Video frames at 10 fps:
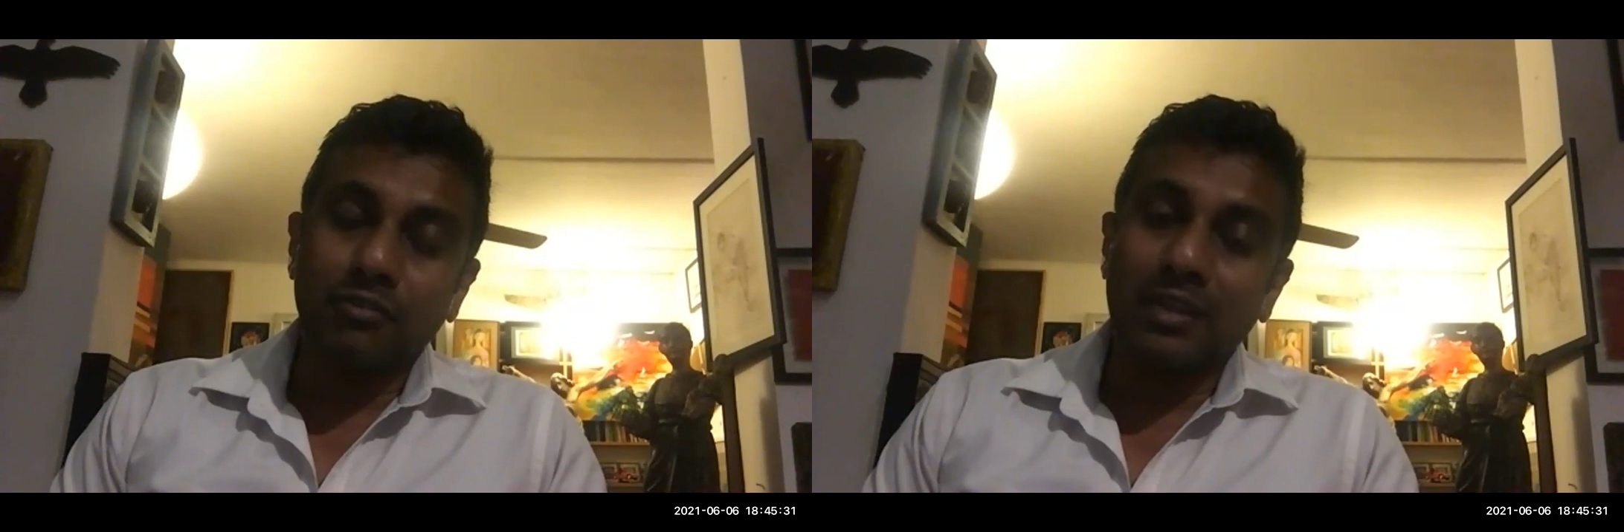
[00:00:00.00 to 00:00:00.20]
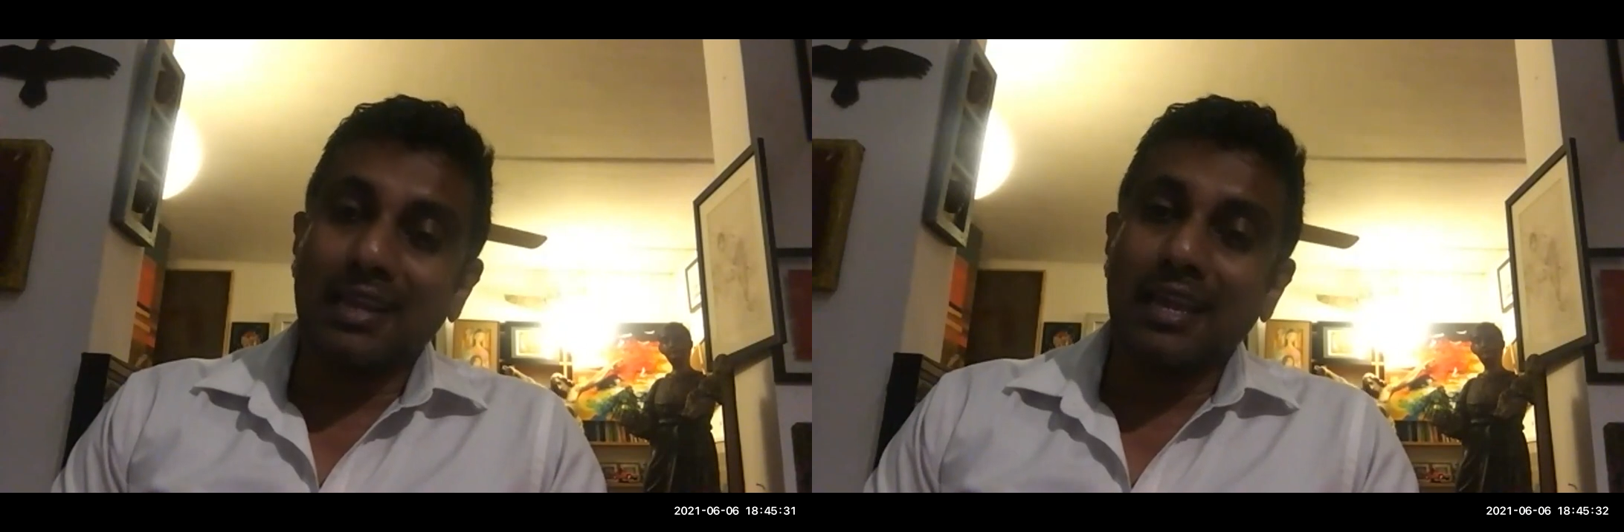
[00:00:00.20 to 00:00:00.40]

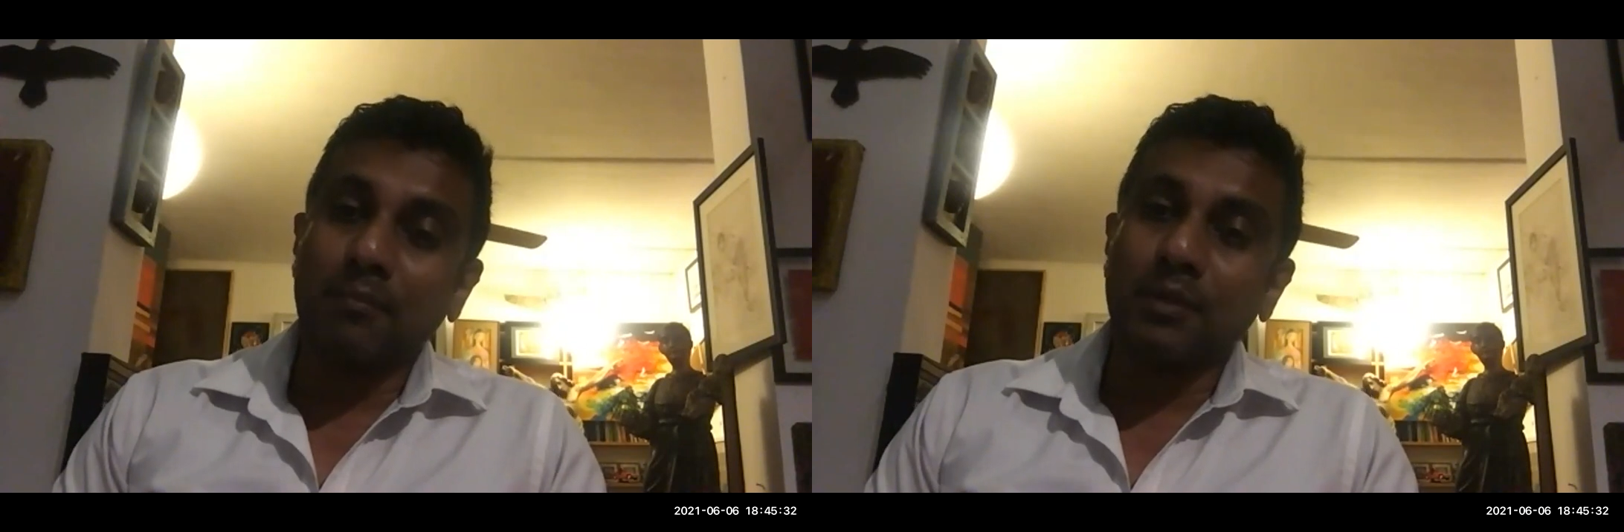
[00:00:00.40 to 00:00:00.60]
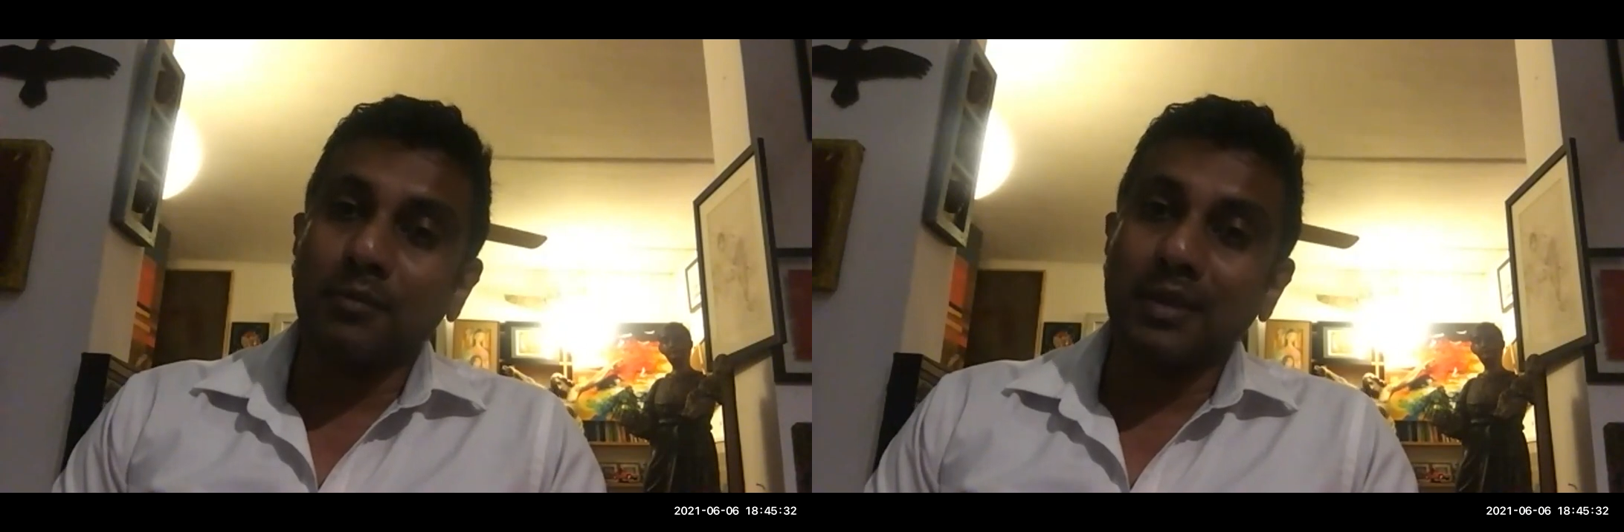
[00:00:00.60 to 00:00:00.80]
really
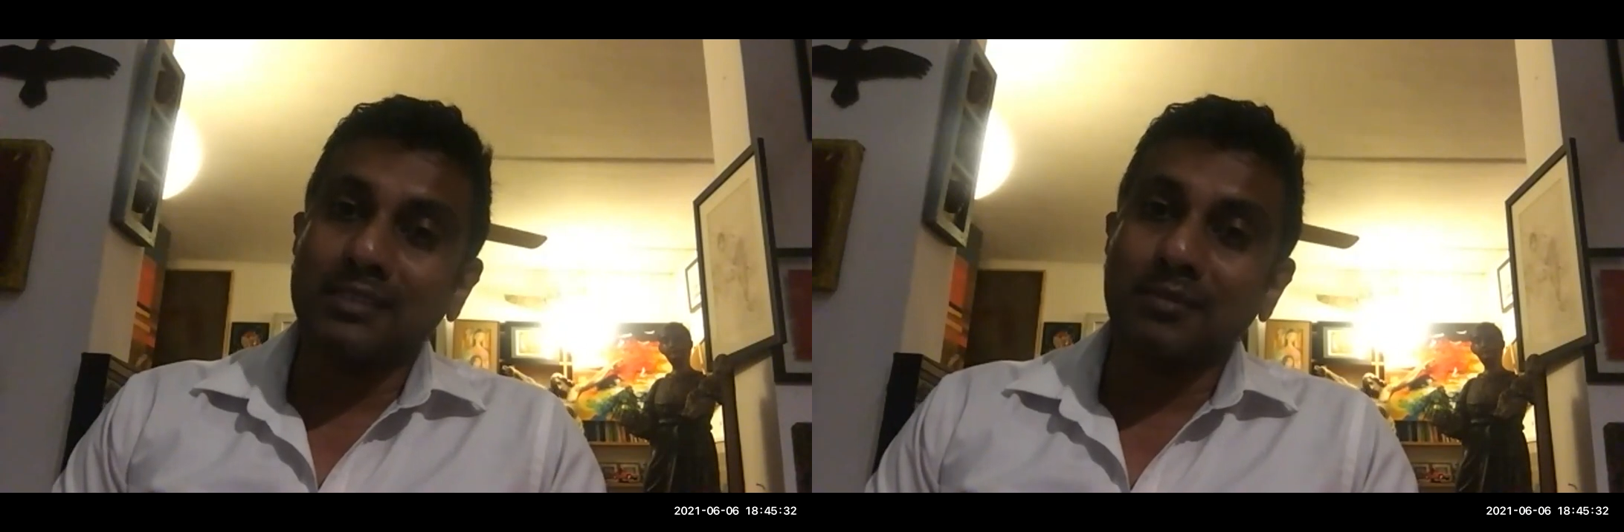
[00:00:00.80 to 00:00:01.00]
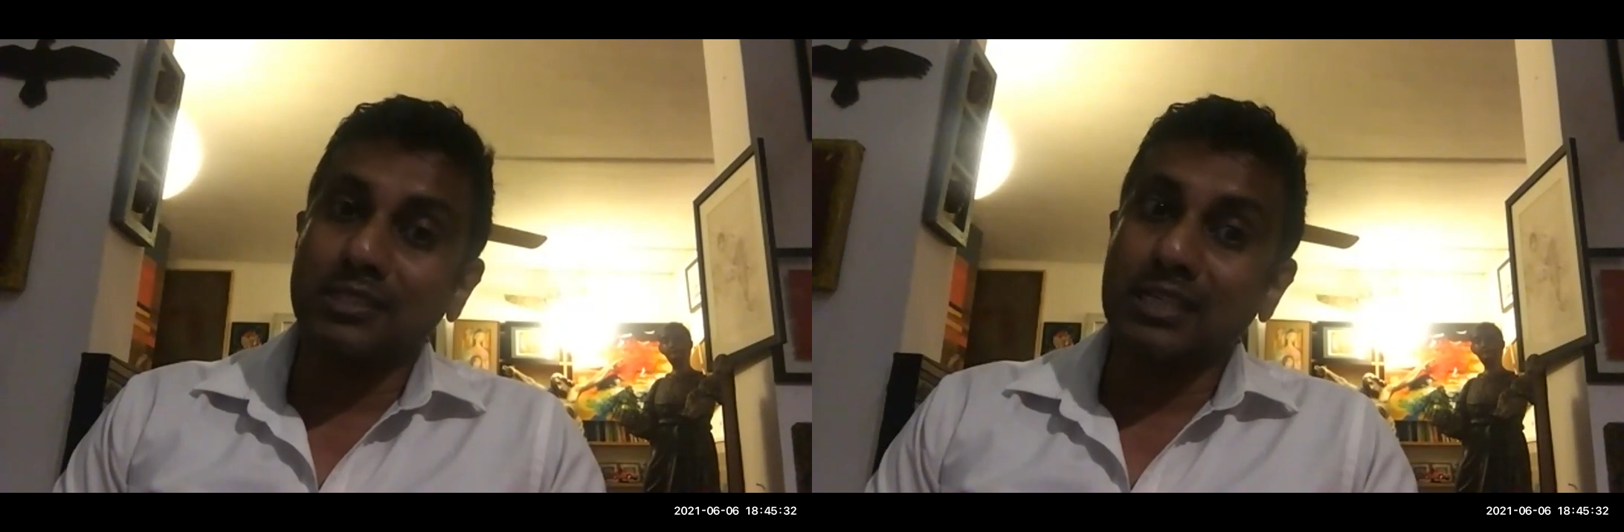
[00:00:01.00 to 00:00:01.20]
happy to make
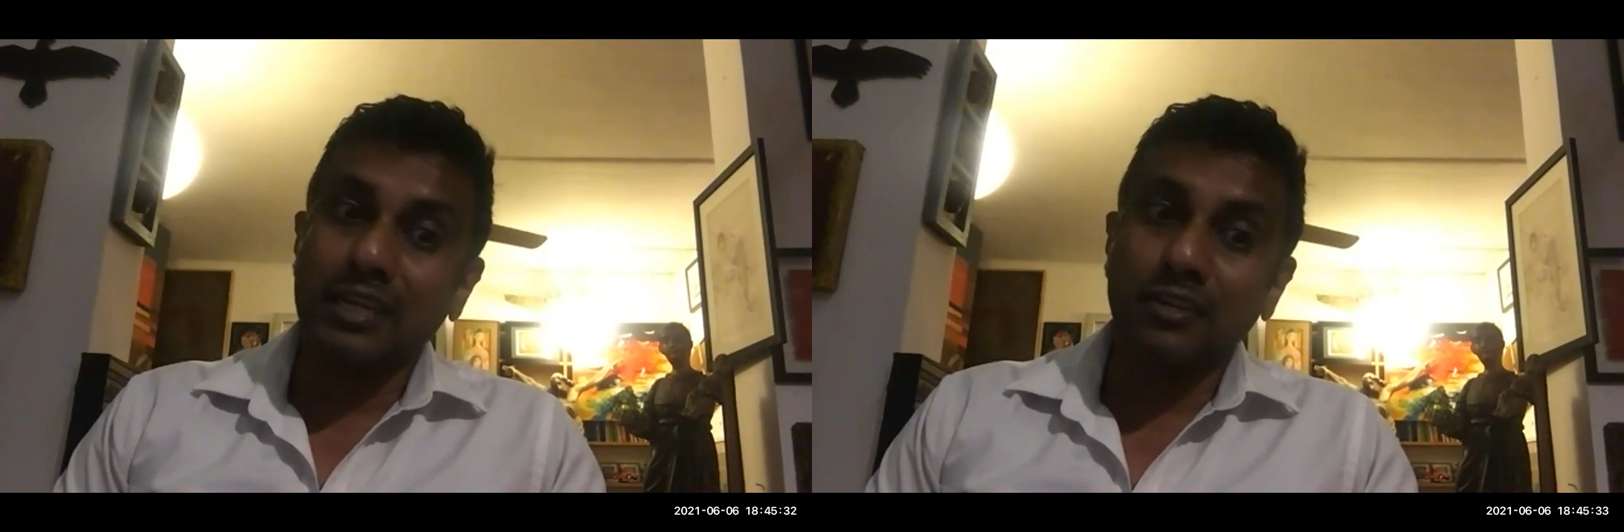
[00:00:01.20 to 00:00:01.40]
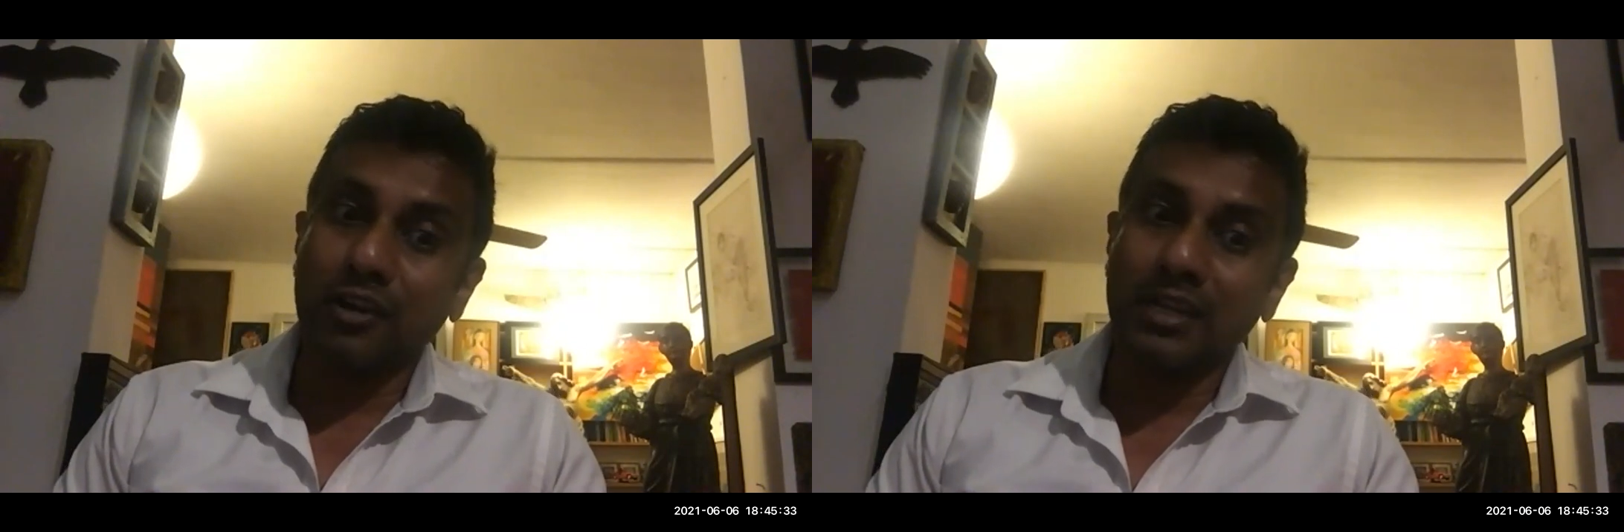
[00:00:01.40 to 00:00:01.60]
some gin
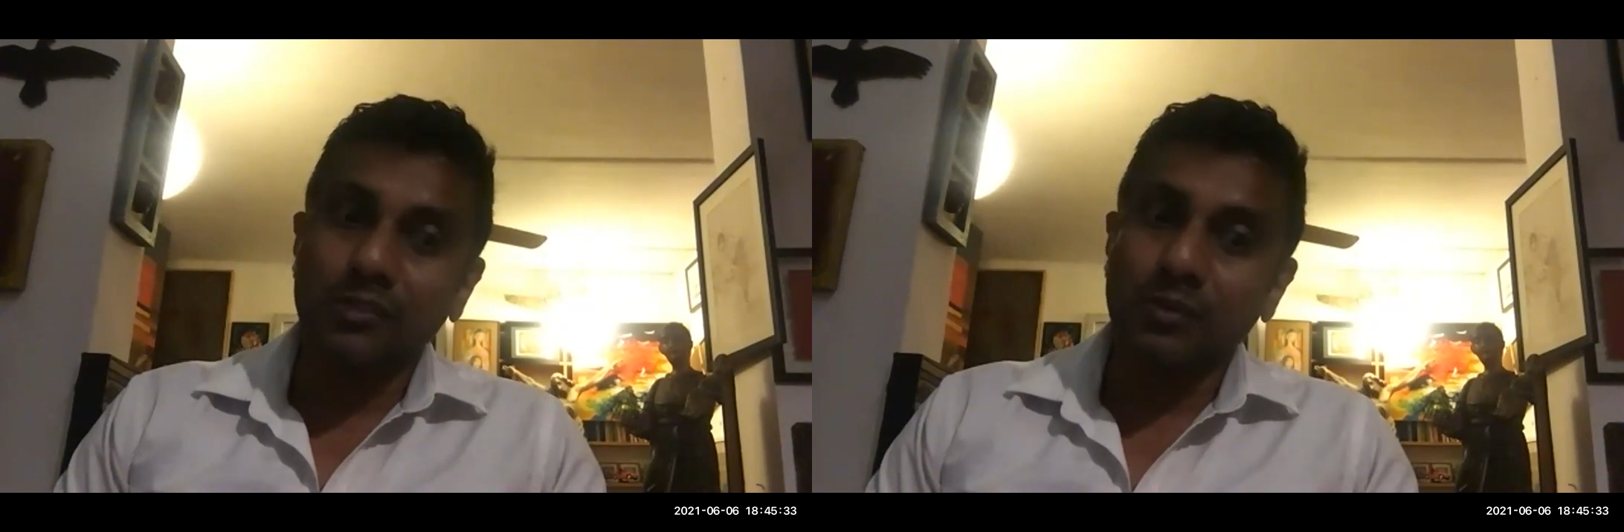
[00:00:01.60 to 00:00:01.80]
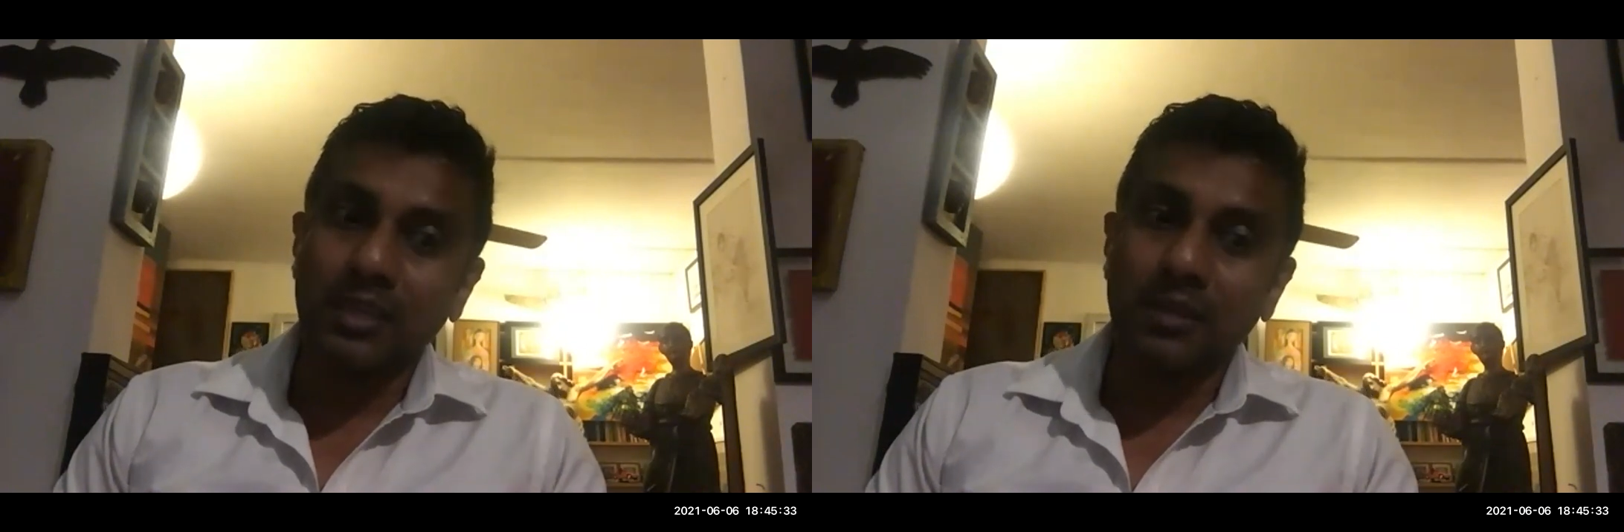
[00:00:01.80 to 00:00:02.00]
and
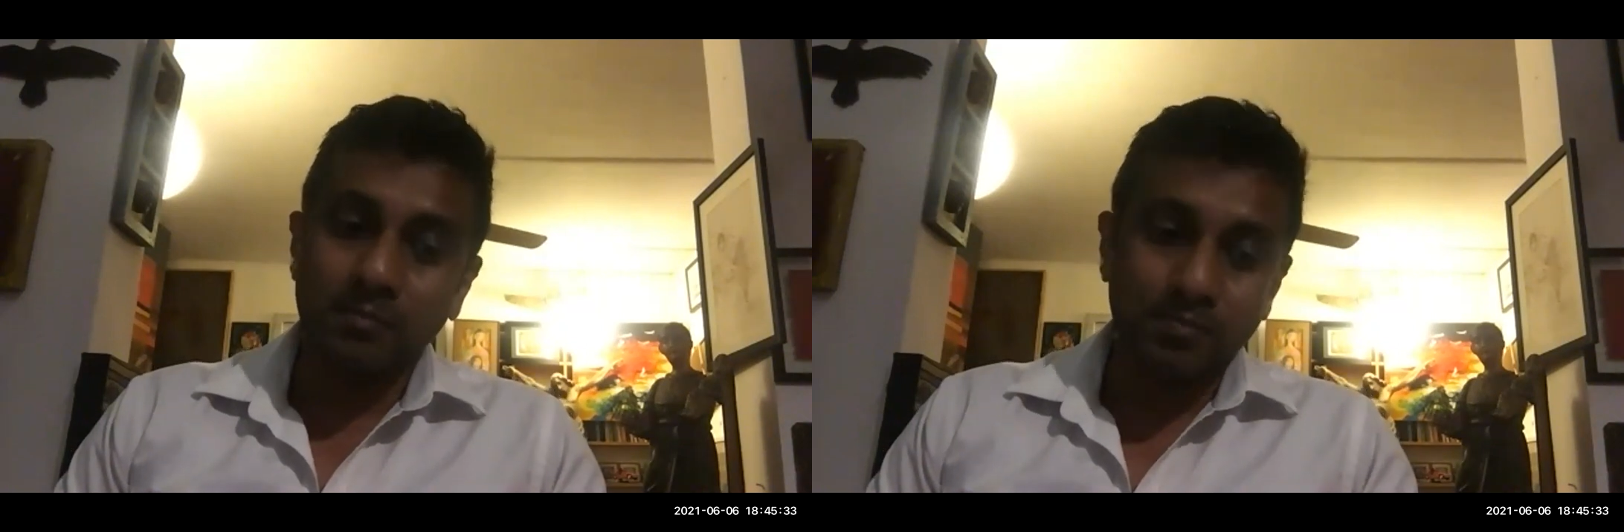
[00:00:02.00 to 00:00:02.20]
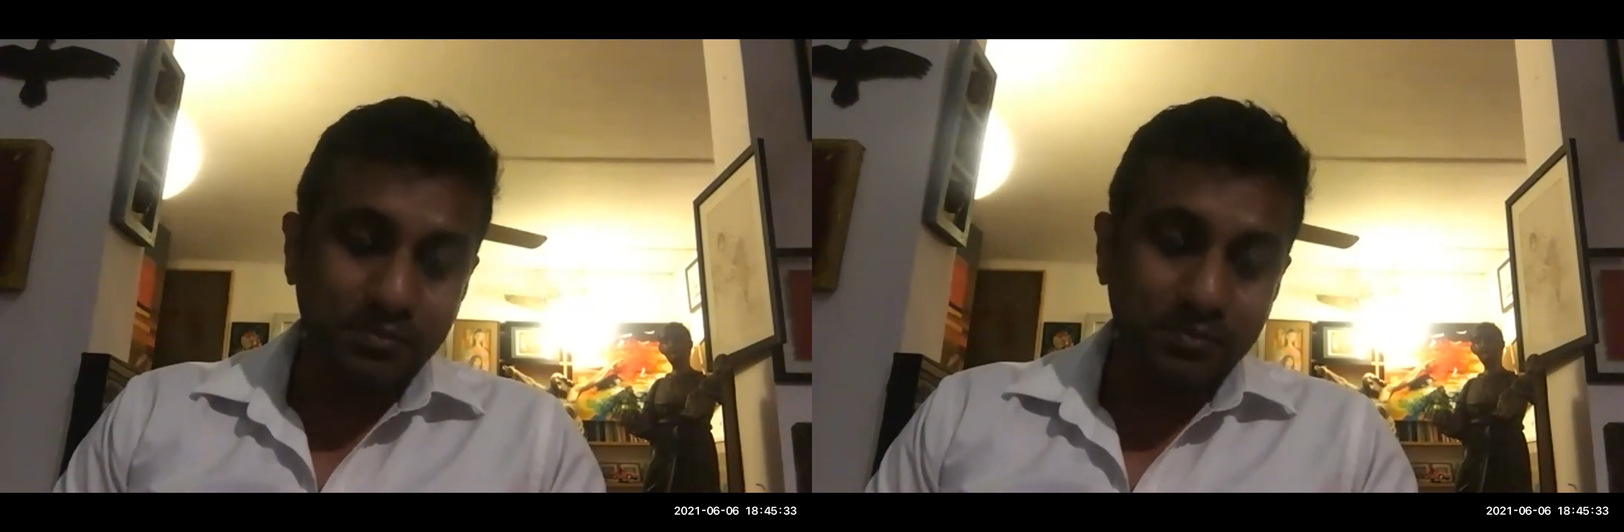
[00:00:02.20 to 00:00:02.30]
tonics with him,